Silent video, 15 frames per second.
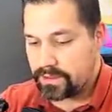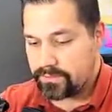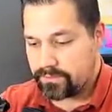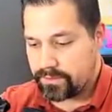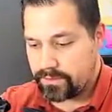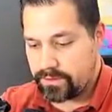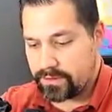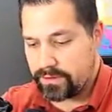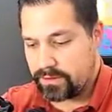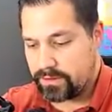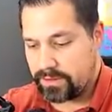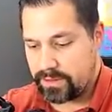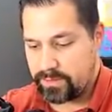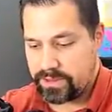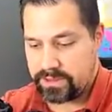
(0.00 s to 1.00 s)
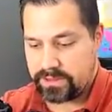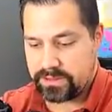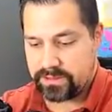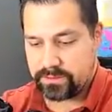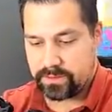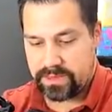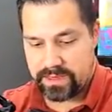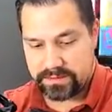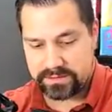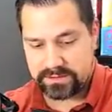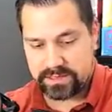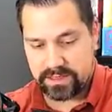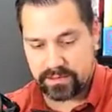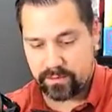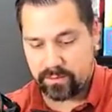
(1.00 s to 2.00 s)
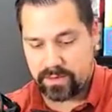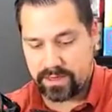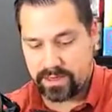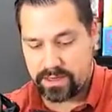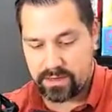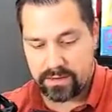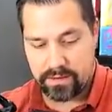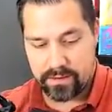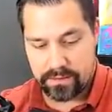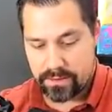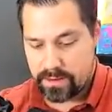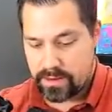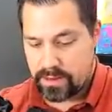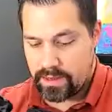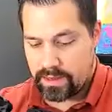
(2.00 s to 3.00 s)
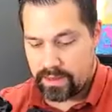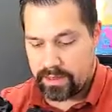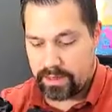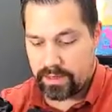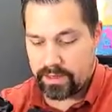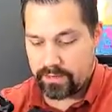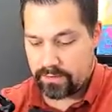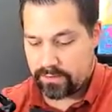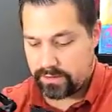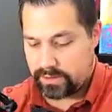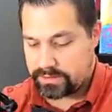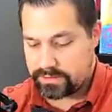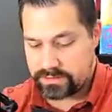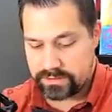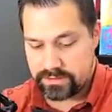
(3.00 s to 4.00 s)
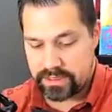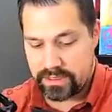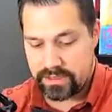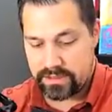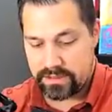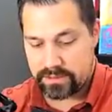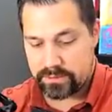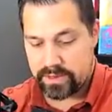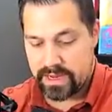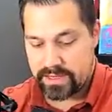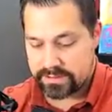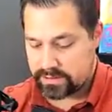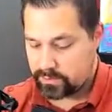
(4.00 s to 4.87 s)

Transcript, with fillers: Very good. Let me get these boxes out of the way here. And let's just get into these packs.